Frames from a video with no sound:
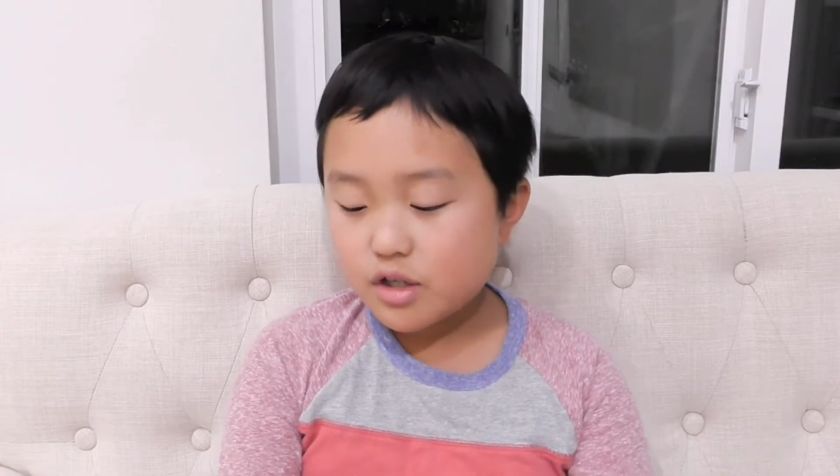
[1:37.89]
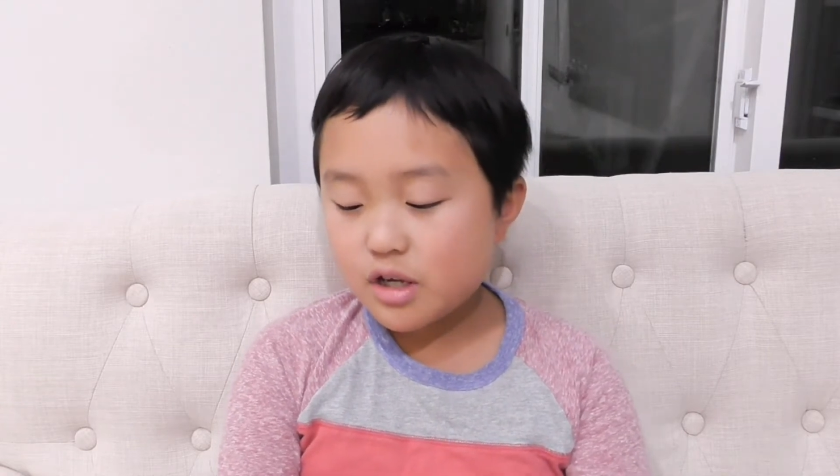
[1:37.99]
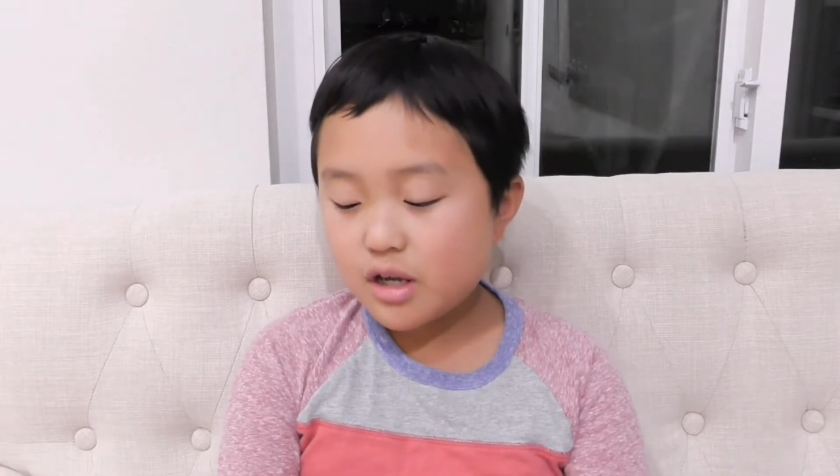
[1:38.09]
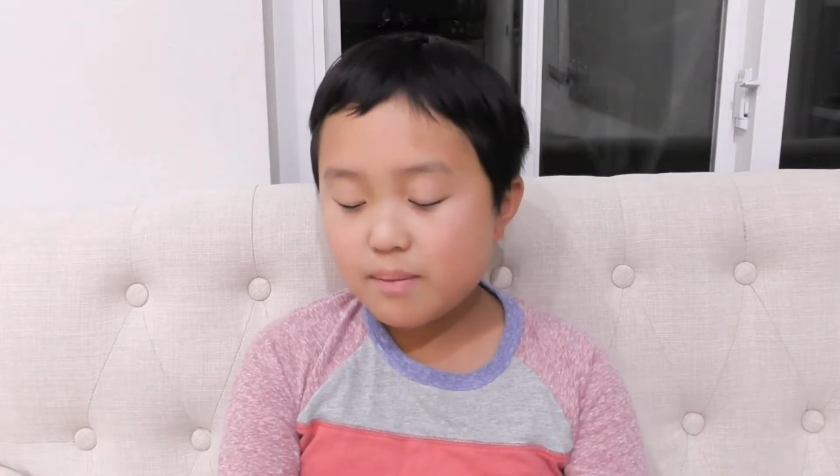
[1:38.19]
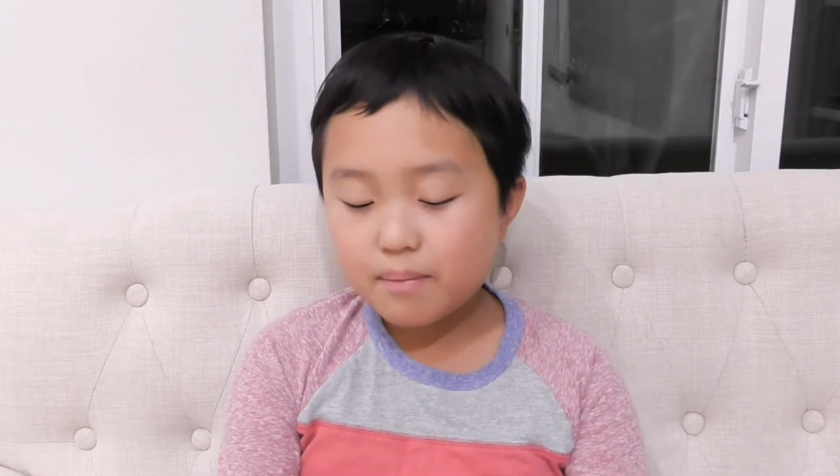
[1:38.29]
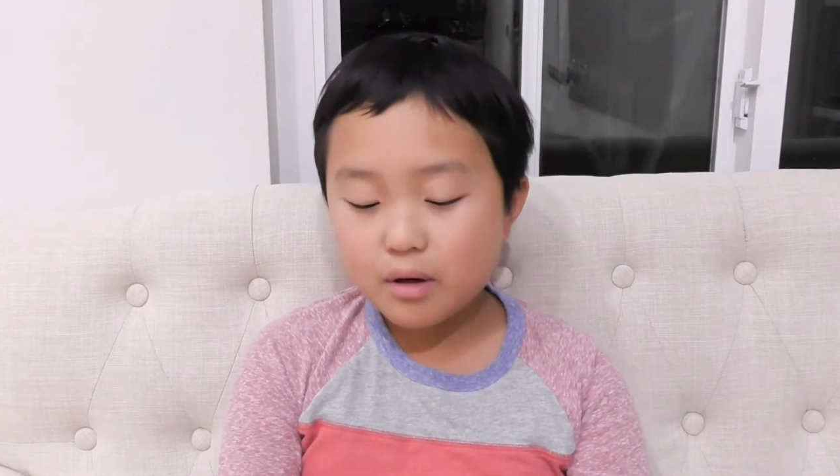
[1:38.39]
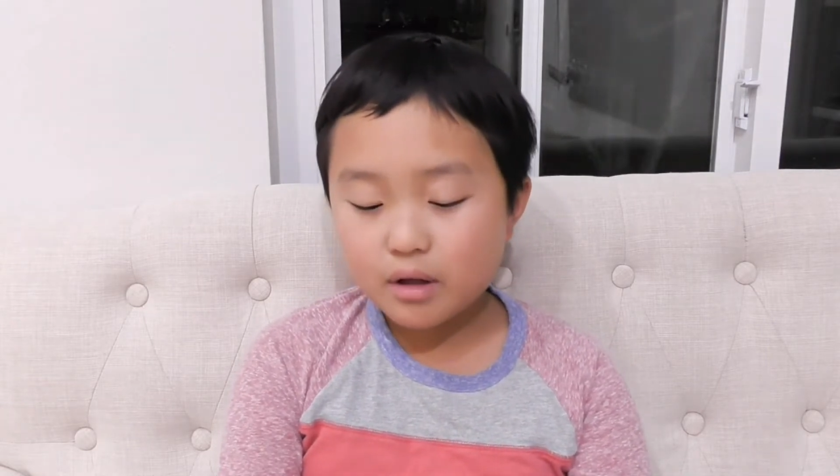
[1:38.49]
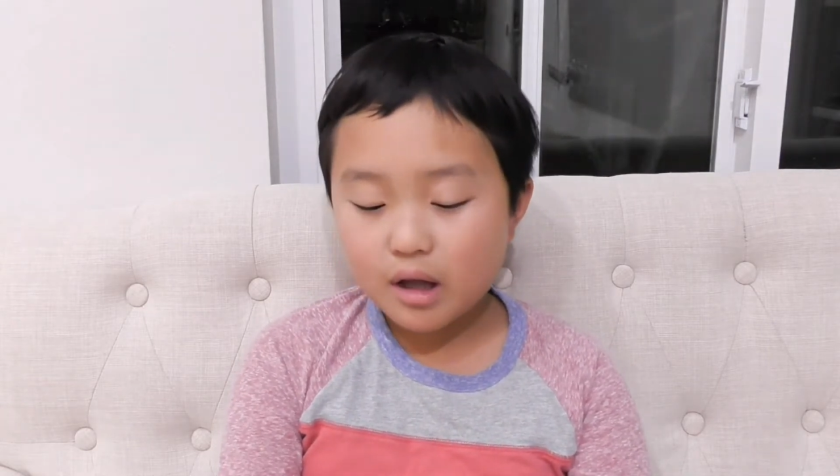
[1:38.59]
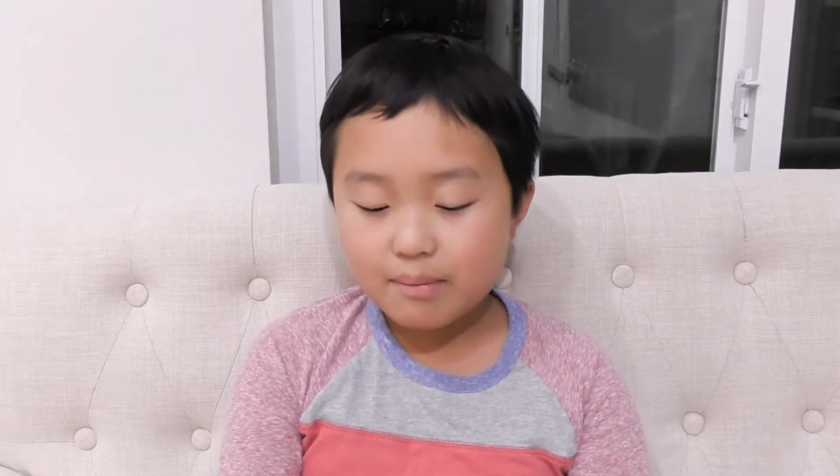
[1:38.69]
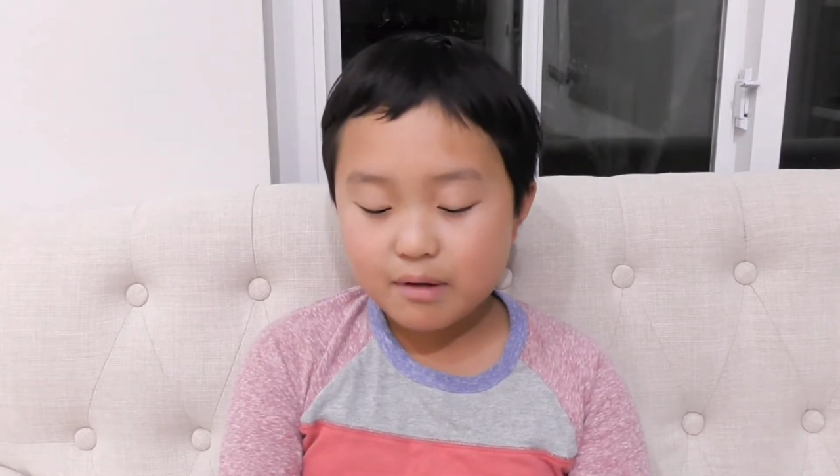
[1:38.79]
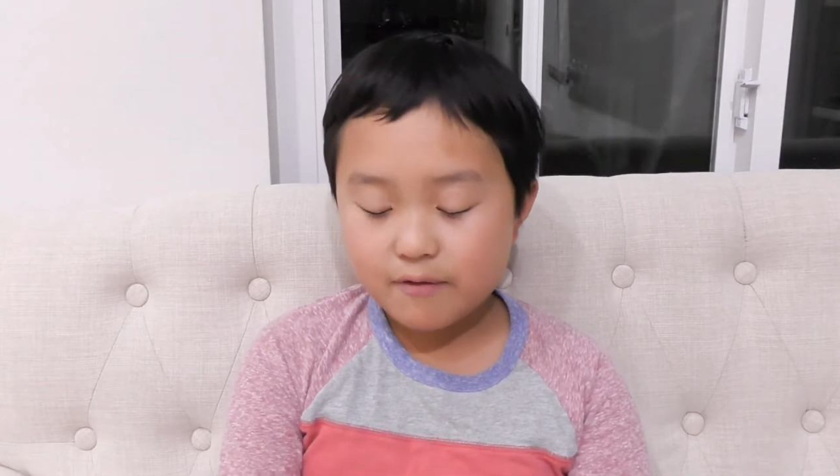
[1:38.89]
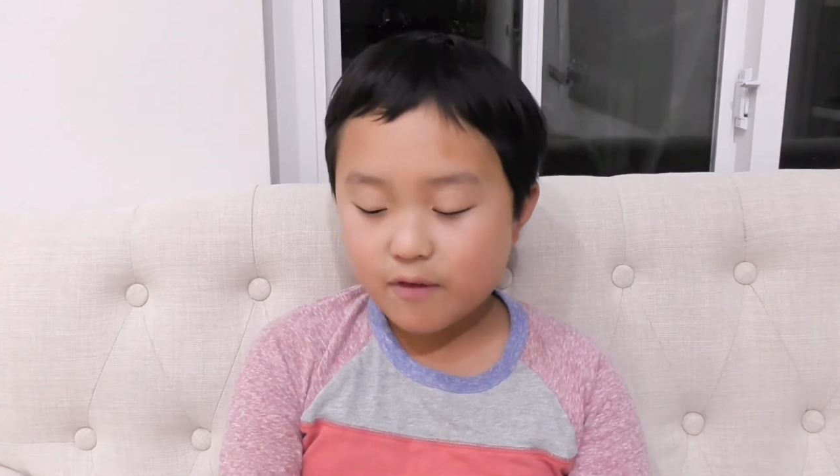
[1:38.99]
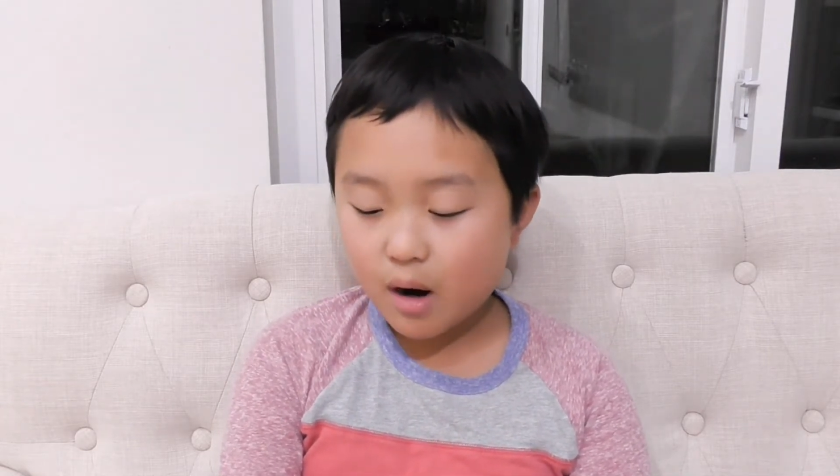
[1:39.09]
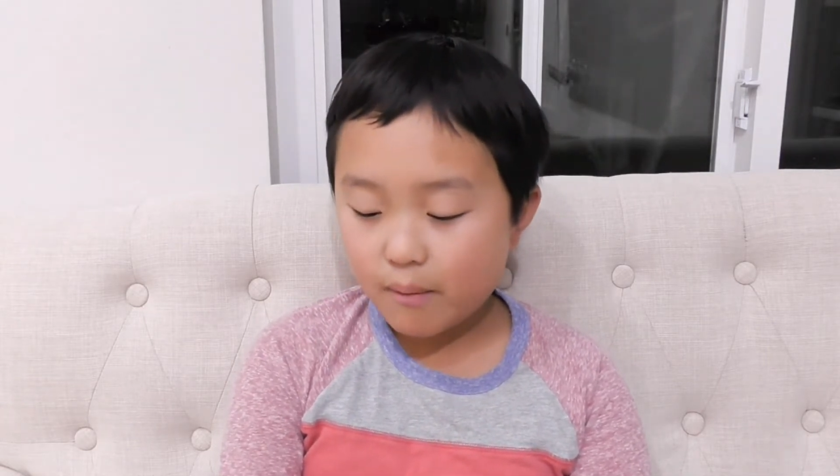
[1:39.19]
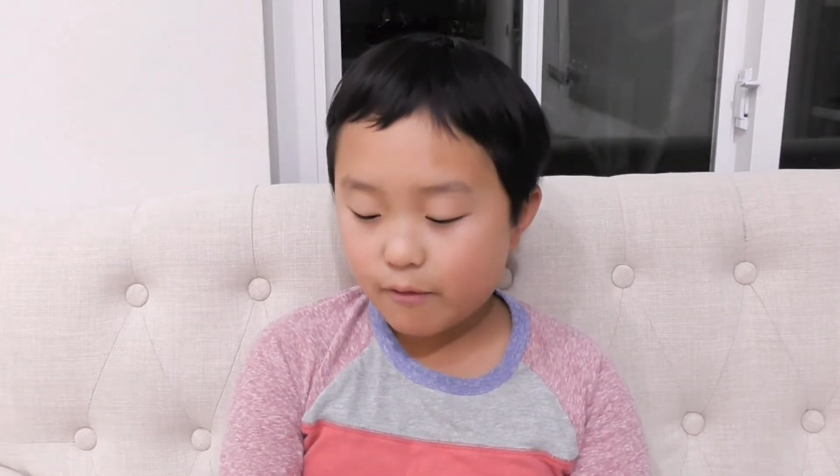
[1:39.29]
he put up the
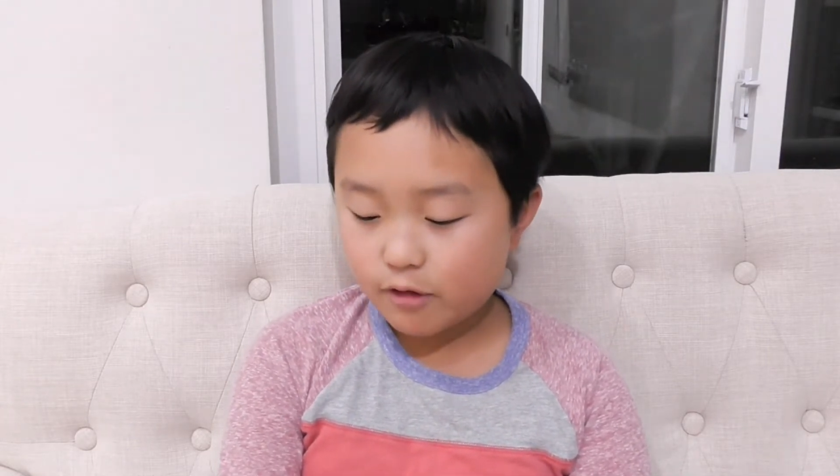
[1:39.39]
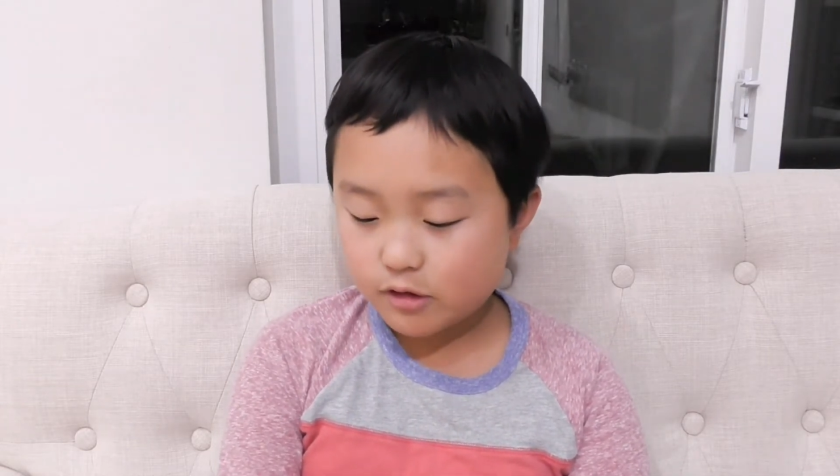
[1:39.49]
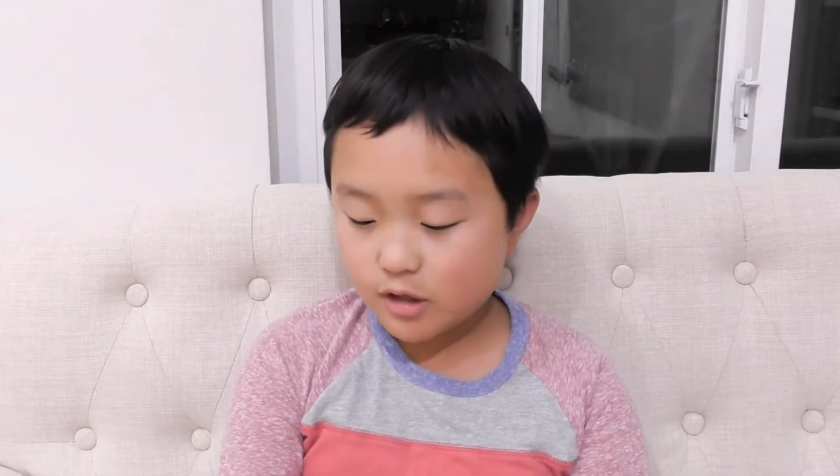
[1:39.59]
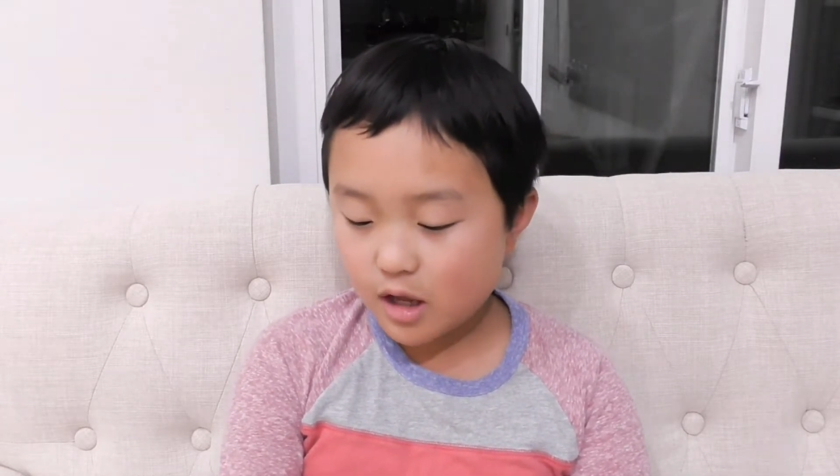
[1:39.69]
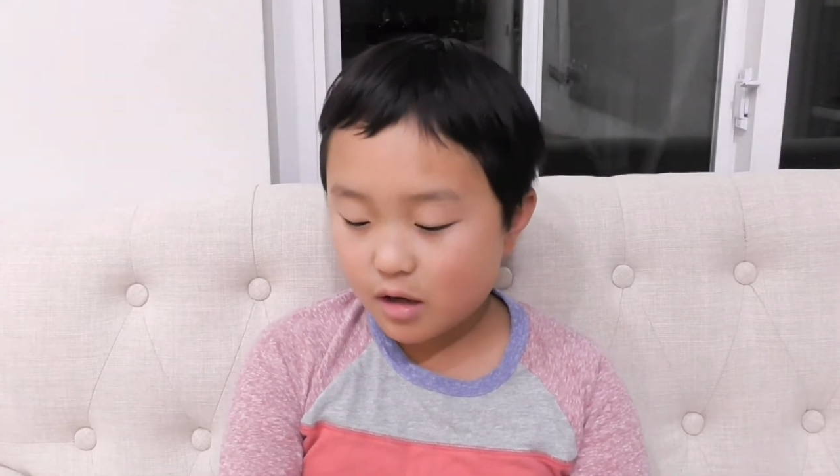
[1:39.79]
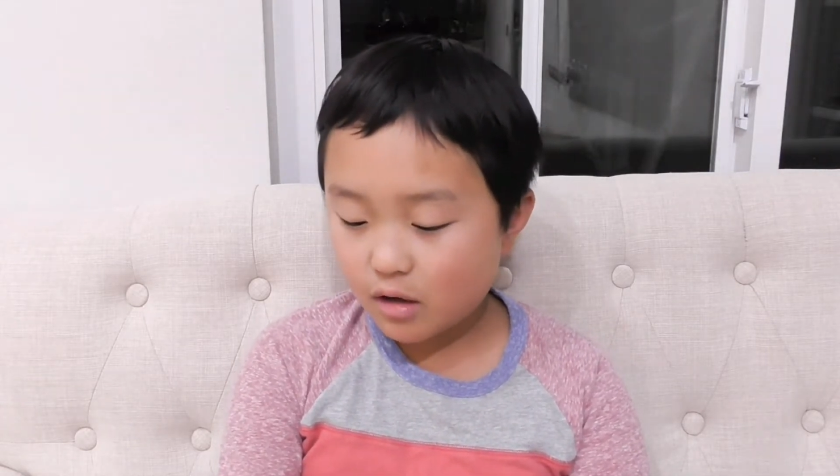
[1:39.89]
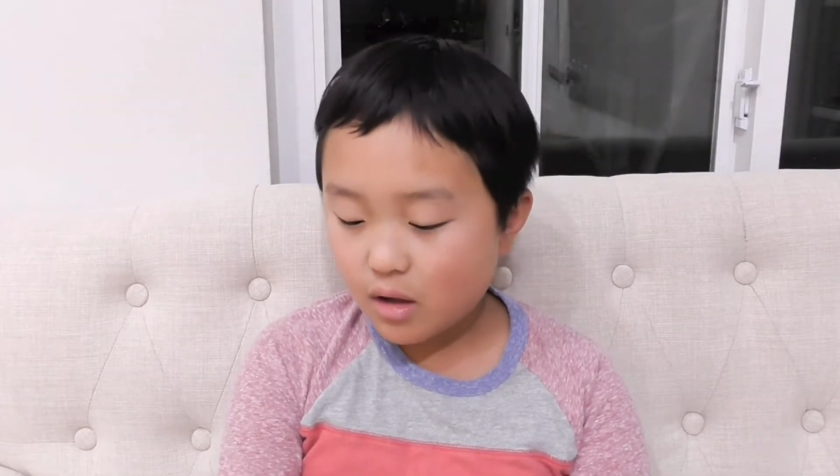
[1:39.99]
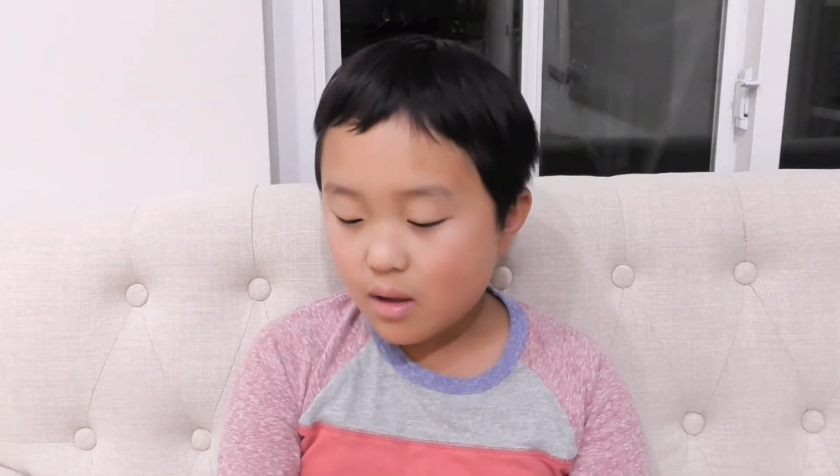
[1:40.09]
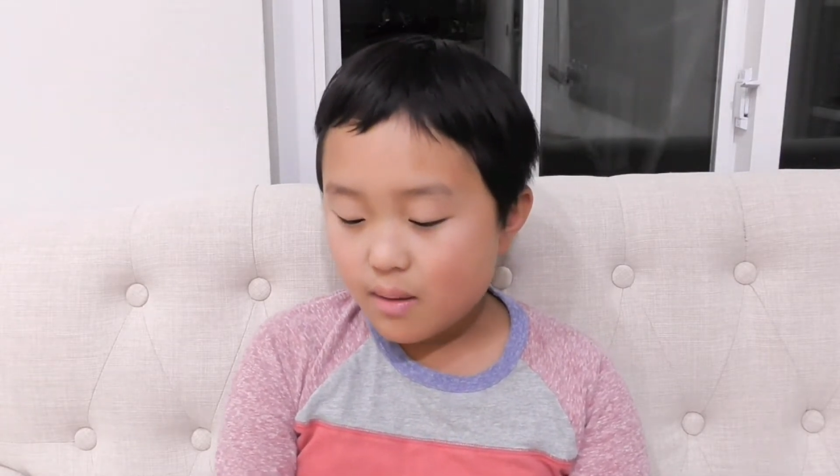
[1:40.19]
farm for sale,